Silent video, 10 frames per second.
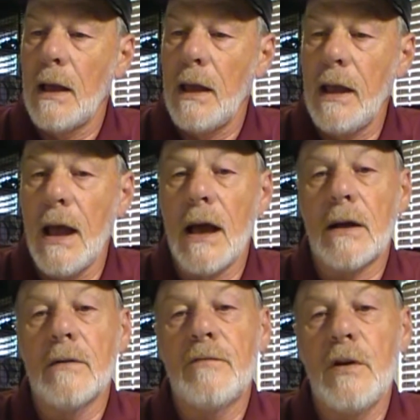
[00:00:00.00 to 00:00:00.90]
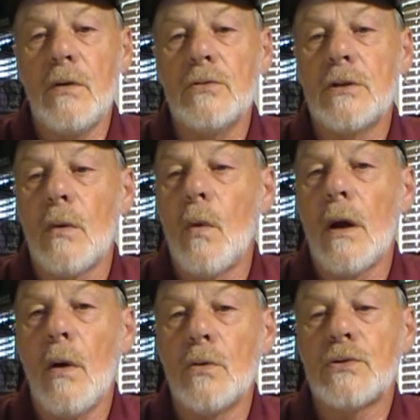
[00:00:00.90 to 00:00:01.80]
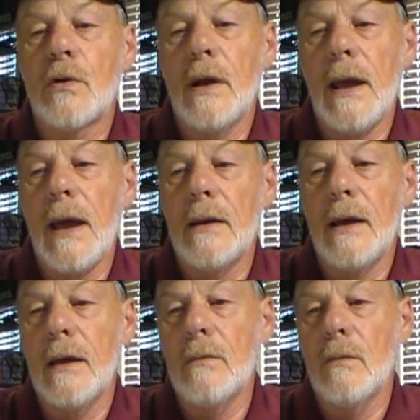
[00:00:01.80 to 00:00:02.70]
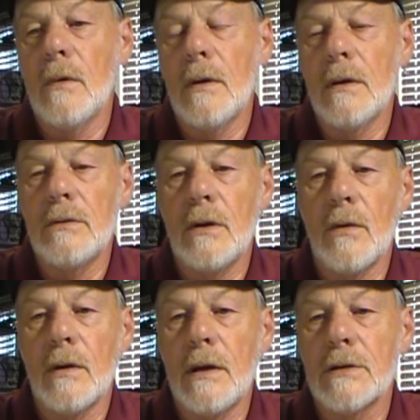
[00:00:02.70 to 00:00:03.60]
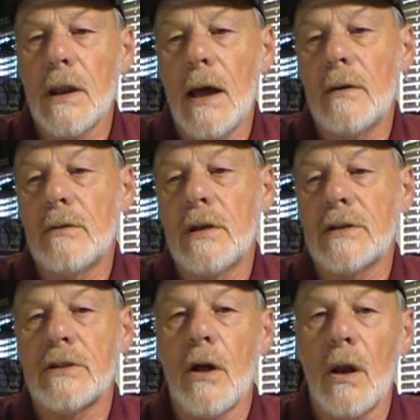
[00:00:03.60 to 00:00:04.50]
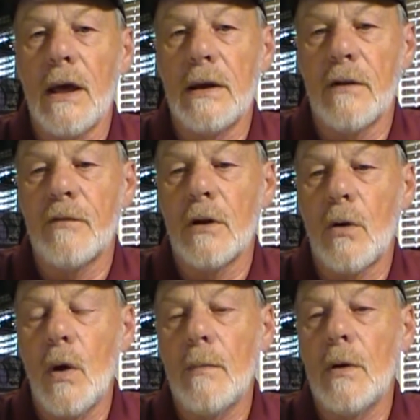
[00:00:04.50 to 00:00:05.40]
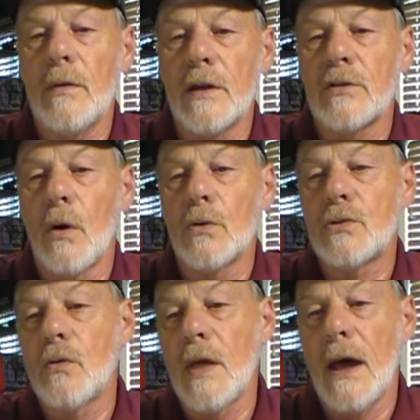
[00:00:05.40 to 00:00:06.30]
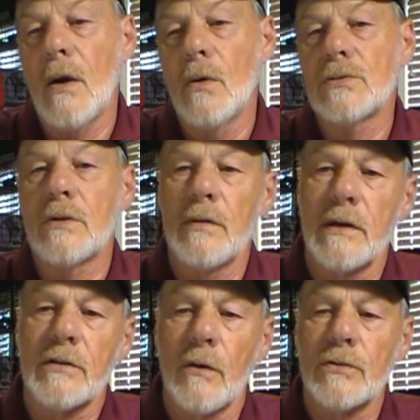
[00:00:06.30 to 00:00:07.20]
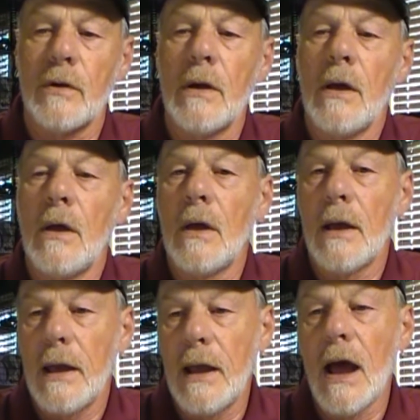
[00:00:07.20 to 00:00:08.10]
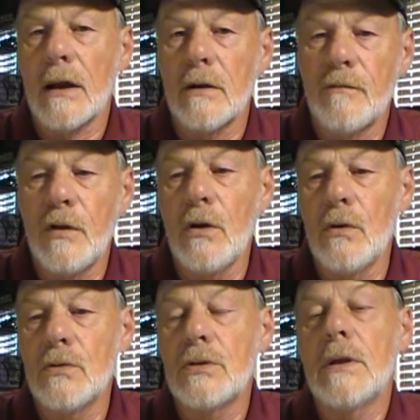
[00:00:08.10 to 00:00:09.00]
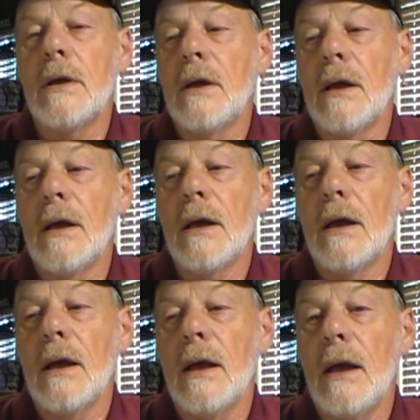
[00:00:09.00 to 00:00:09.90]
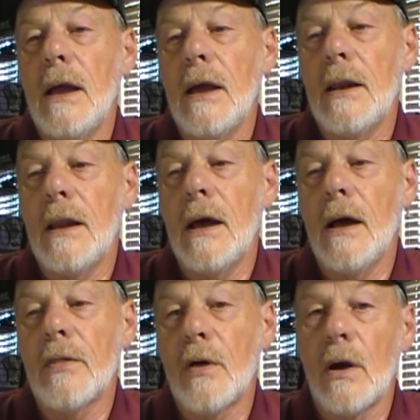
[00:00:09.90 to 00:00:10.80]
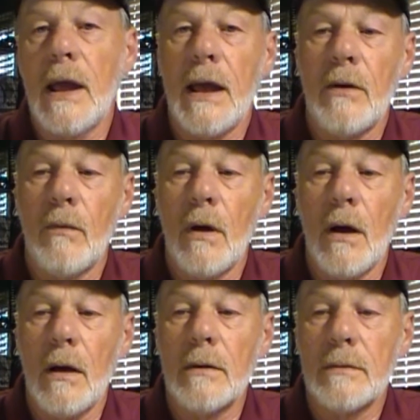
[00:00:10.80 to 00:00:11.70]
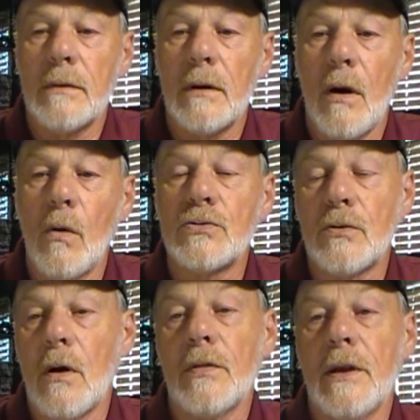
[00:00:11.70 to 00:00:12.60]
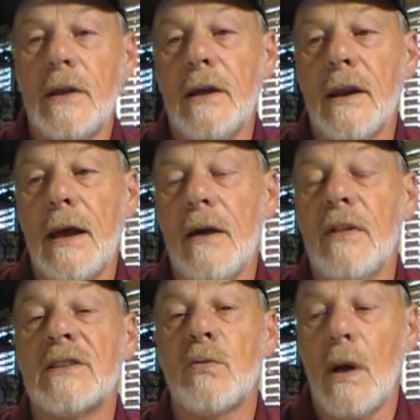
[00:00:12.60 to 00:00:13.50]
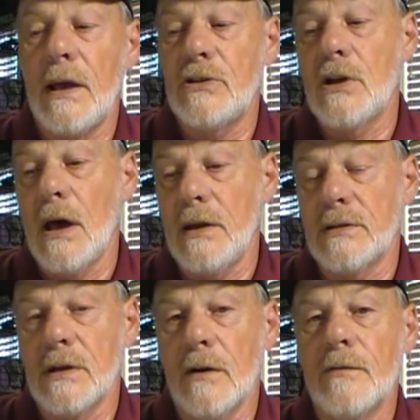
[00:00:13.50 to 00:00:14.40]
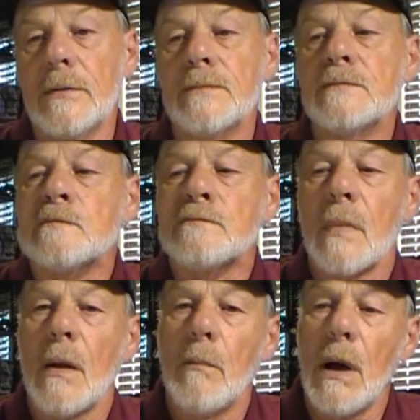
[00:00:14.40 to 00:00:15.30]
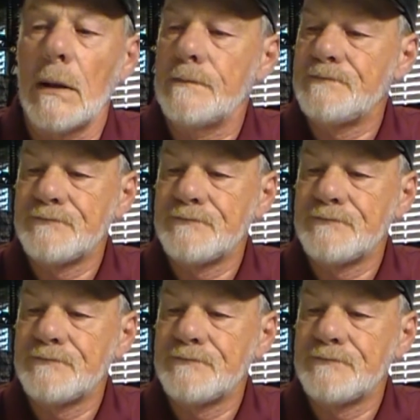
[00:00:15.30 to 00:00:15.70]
he got confused on what holster he had, and you know, in his line, testing all that different equipment, this holster, that holster, this holster, he got confused and thought he had the holster on that he didn't have. That's why he shot himself. But